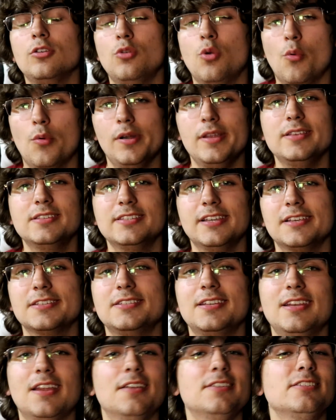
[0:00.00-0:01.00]

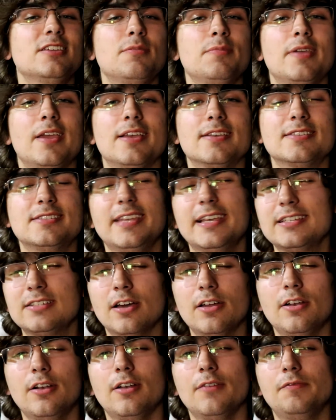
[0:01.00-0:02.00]
2016. Now, this is going to be a
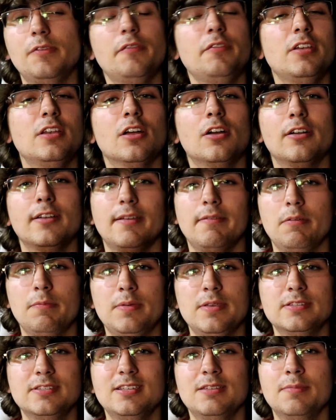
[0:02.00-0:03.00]
$650 gaming
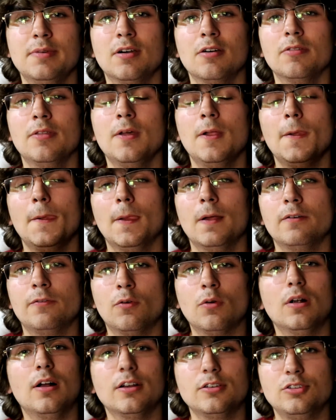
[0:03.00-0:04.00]
PC build
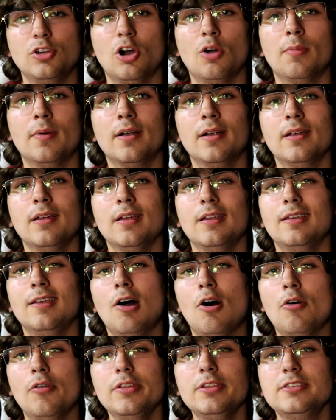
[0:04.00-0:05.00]
for October.
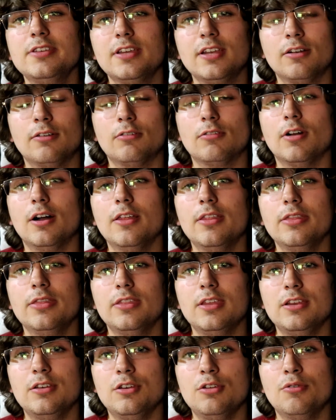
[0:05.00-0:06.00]
Not only is it going to run
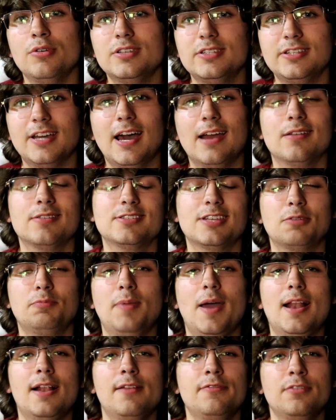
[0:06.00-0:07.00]
the newest titles like
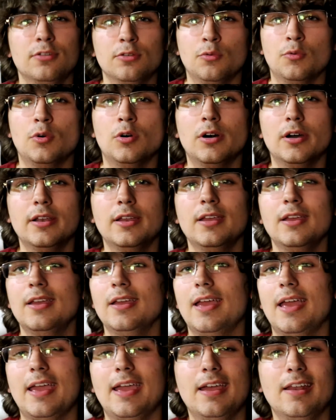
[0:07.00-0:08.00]
Battlefield 1
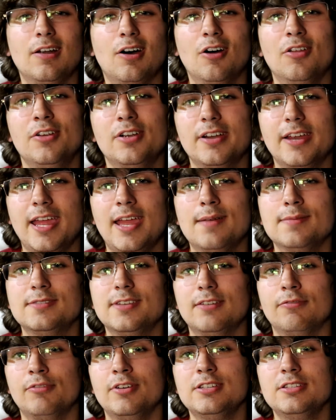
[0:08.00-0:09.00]
and other games
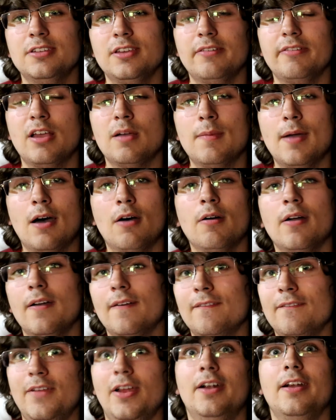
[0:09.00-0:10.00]
that recently have come out
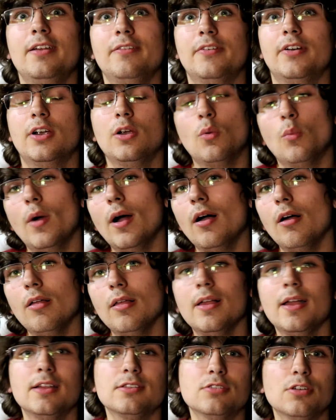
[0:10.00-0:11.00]
very, very well,
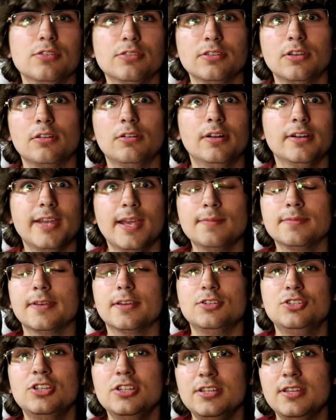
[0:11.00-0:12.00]
it's also going to run games
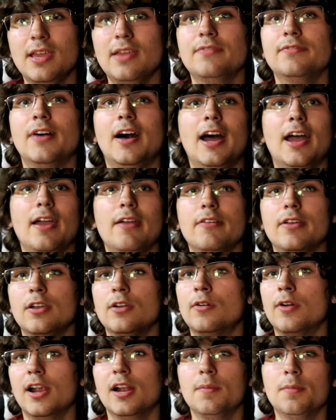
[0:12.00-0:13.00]
like GTA 5,
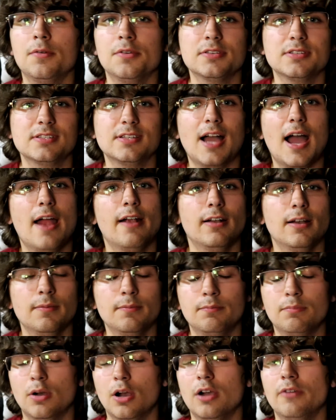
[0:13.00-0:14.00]
Incredible,
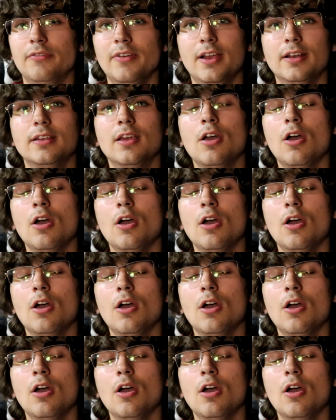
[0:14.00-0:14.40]
Skyrim, Perfect,